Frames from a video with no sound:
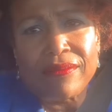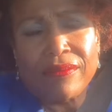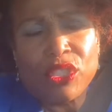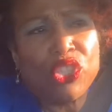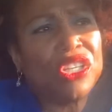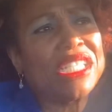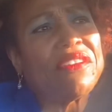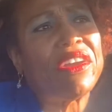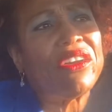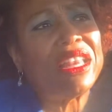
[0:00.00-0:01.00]
So there's a
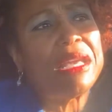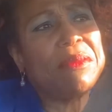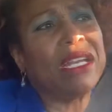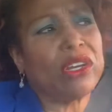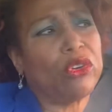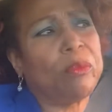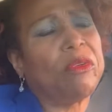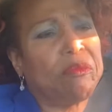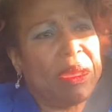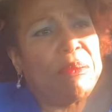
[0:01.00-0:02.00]
very limited group
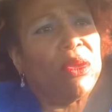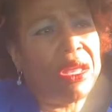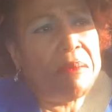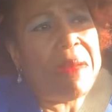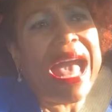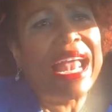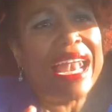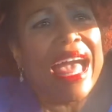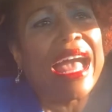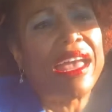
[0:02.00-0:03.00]
of people in my
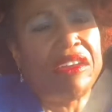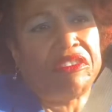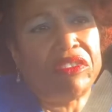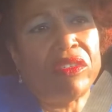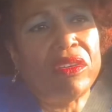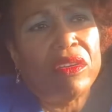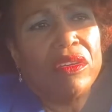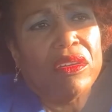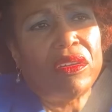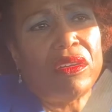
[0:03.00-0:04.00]
life
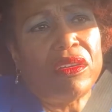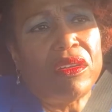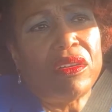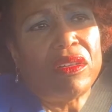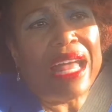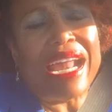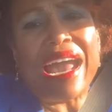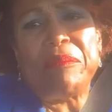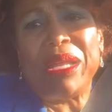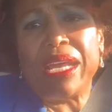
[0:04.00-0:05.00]
that
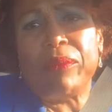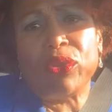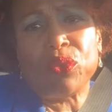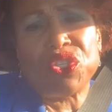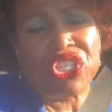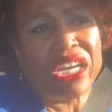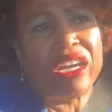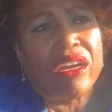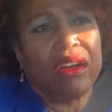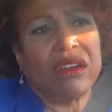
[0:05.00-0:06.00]
I have been able to
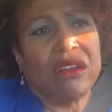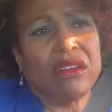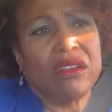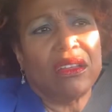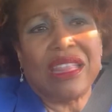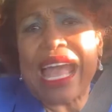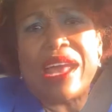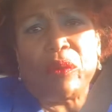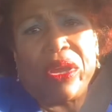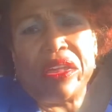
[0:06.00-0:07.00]
share
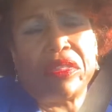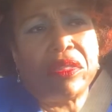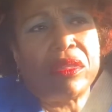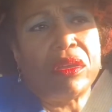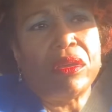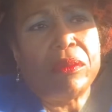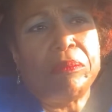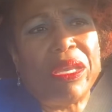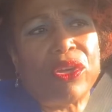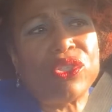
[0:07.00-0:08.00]
that with,
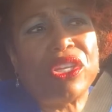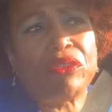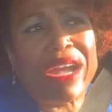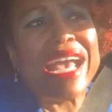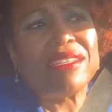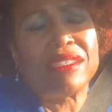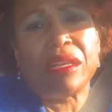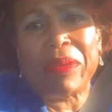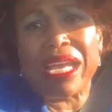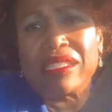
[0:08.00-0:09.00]
because the rest,
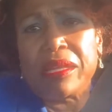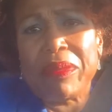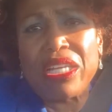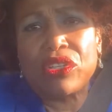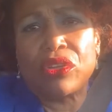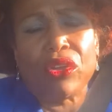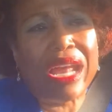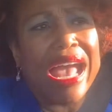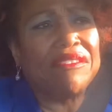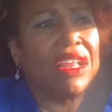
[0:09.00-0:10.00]
in my estimation, don't
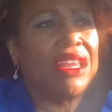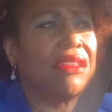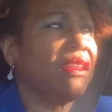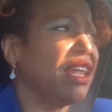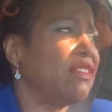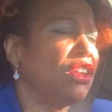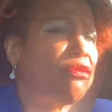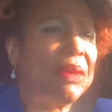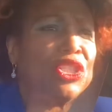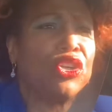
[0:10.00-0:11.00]
have the level
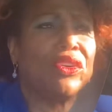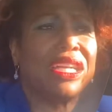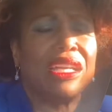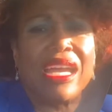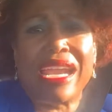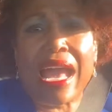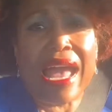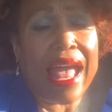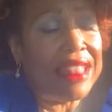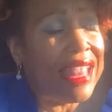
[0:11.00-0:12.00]
of maturity. And
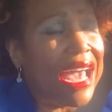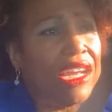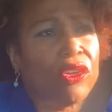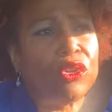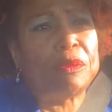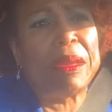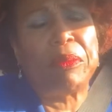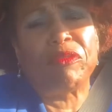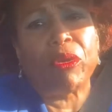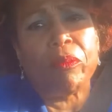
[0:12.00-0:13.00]
that includes
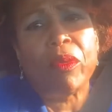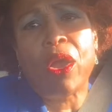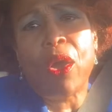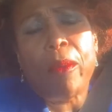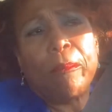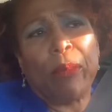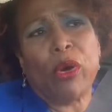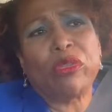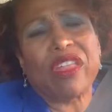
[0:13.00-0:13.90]
people from both